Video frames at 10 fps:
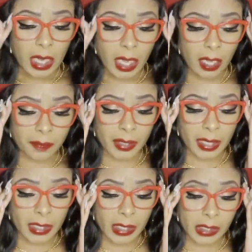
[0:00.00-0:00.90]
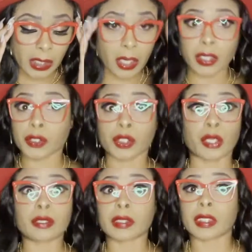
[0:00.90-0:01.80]
The ladies are
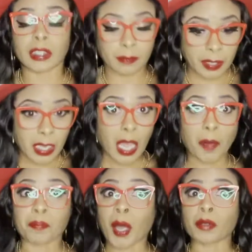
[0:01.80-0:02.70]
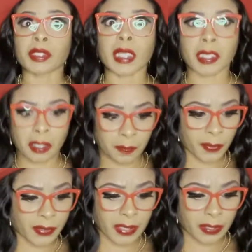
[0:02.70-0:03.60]
turned up. Boss Tech in
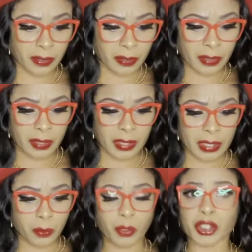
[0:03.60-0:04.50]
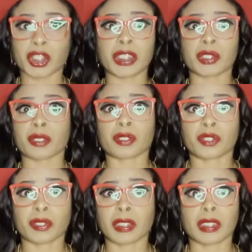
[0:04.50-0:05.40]
particularly, when she starts
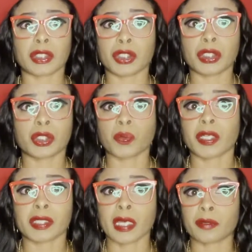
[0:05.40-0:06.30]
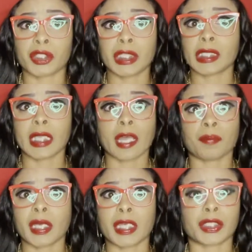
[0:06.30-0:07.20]
drinking, she swears out she's that
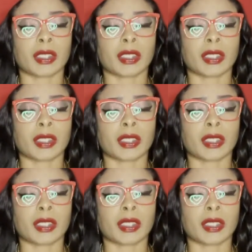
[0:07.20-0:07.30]
bitch.